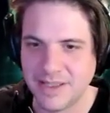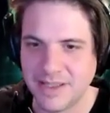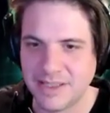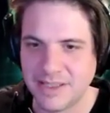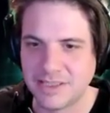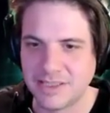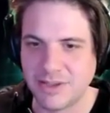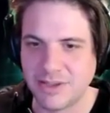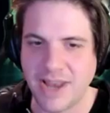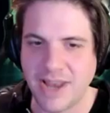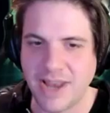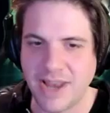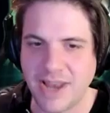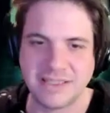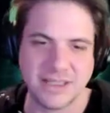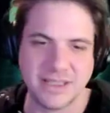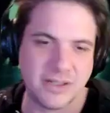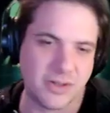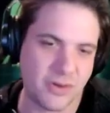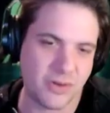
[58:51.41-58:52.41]
So it has
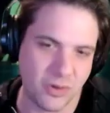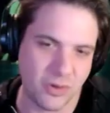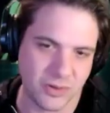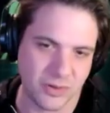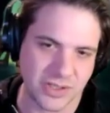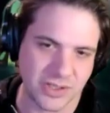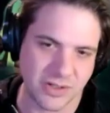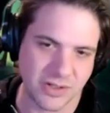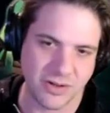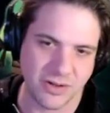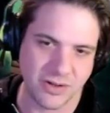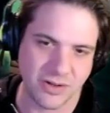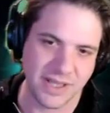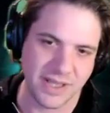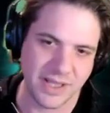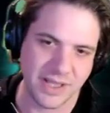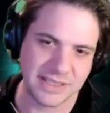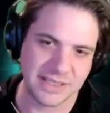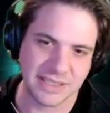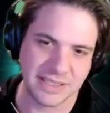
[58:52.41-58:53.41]
a cultural
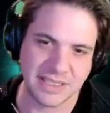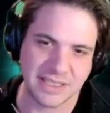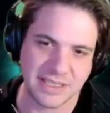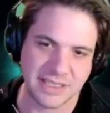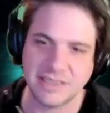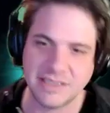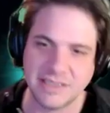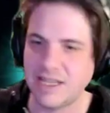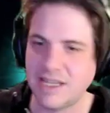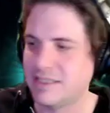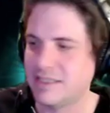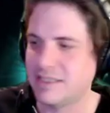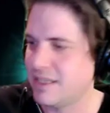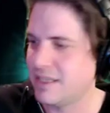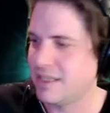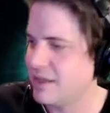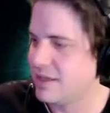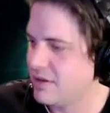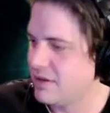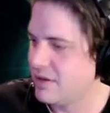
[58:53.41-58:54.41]
existence. It has a
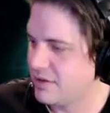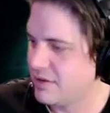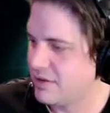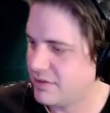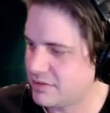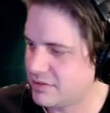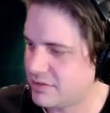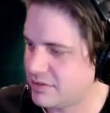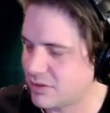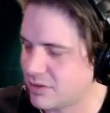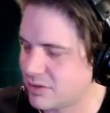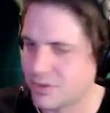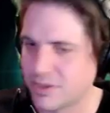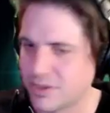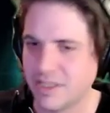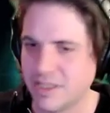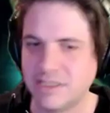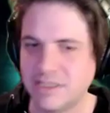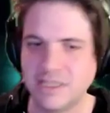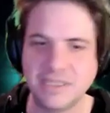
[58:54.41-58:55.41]
social
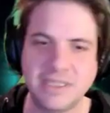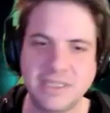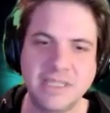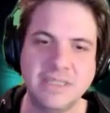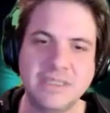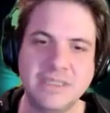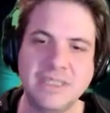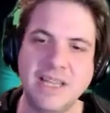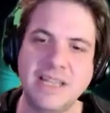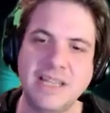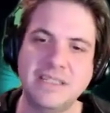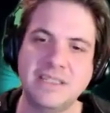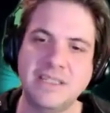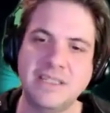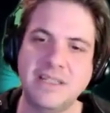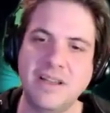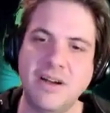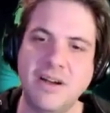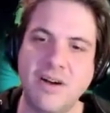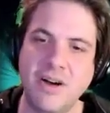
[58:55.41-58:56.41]
existence. It has
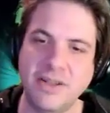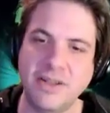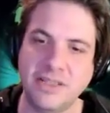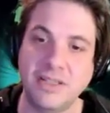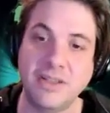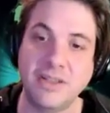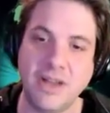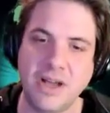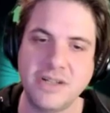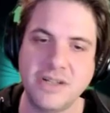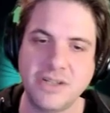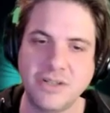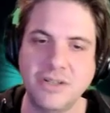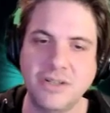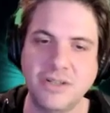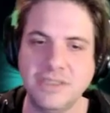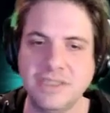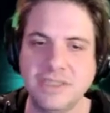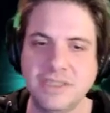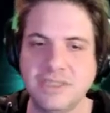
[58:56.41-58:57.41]
an ontological
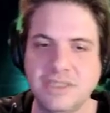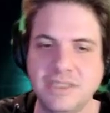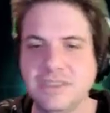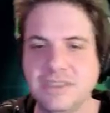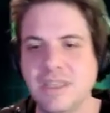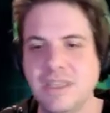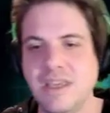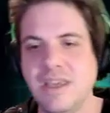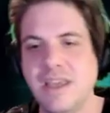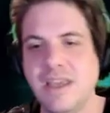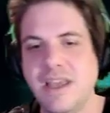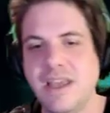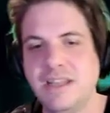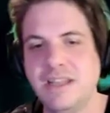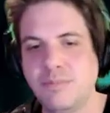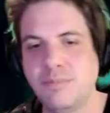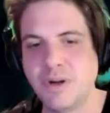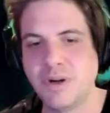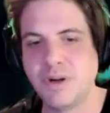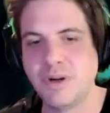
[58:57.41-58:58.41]
existence. It has a
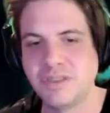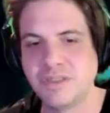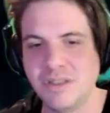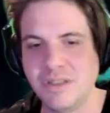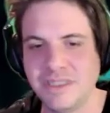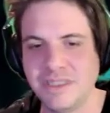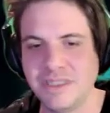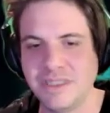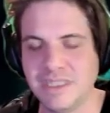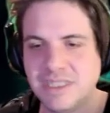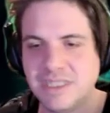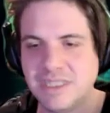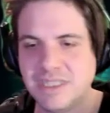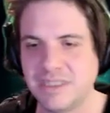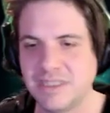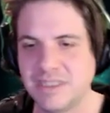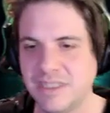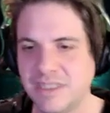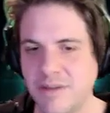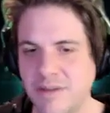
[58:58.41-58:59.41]
personal
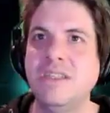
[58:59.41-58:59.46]
existence.